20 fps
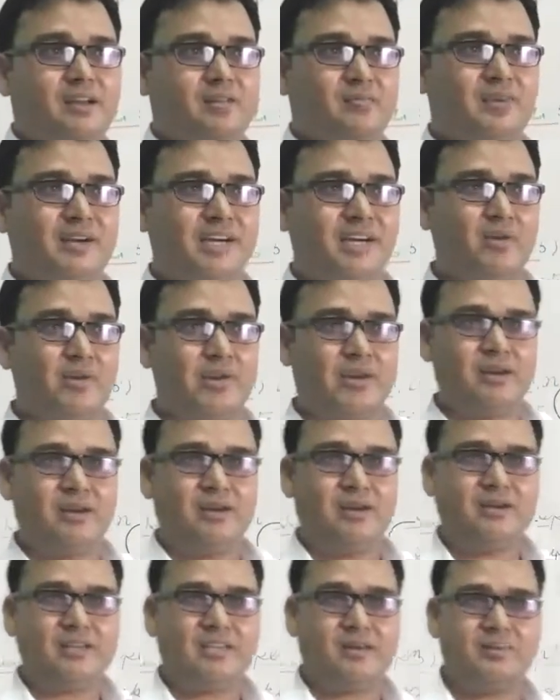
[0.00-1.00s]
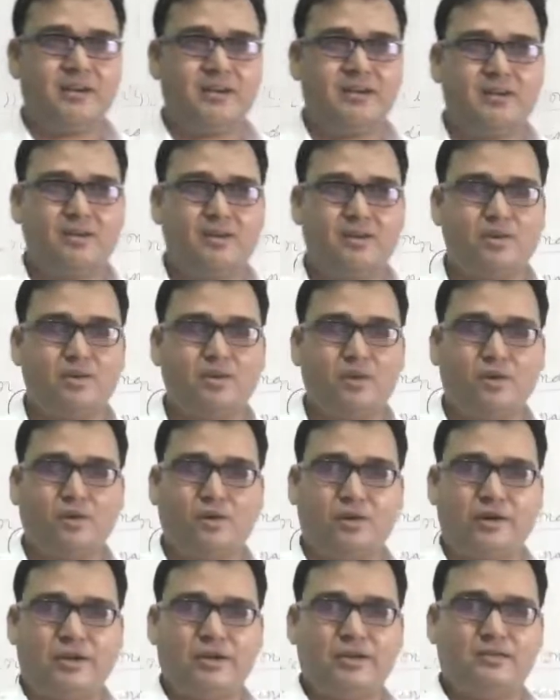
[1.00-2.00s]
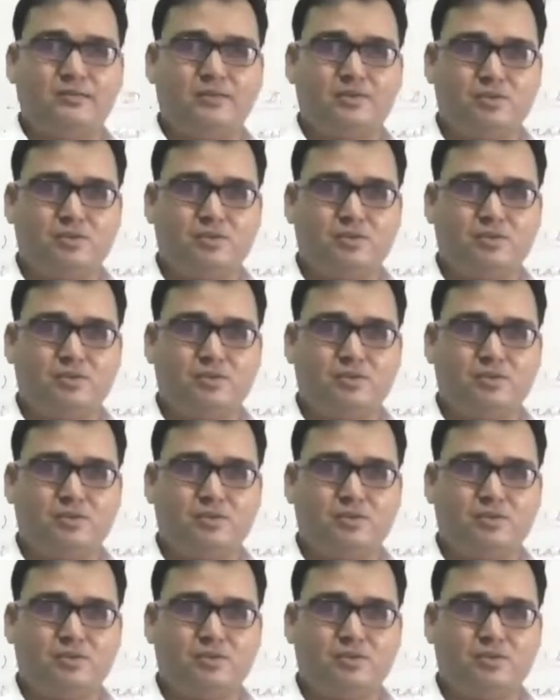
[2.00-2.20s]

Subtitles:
But looking little bit odd and